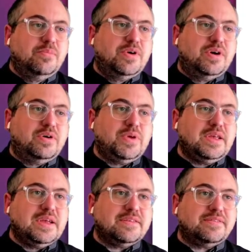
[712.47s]
But we
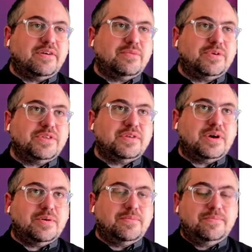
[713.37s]
can get started with
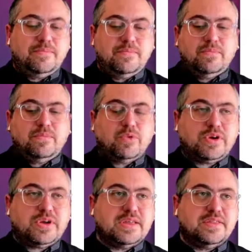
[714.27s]

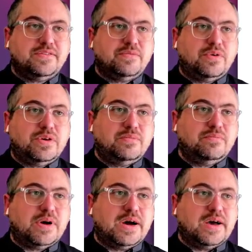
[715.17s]
working on this one
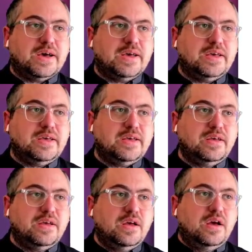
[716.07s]
by
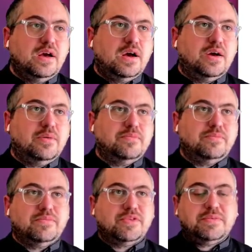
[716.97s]

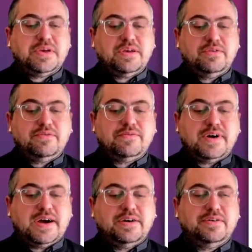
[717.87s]
let's make a new
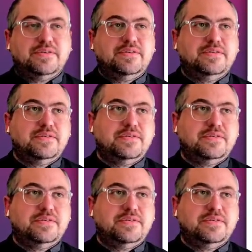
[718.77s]
file.